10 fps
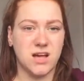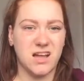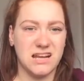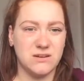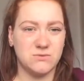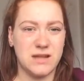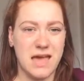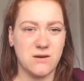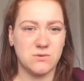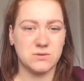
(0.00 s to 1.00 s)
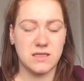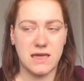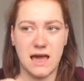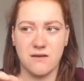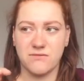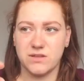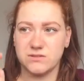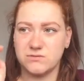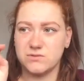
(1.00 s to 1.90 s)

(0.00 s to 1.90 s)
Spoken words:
tiny little nails that they have that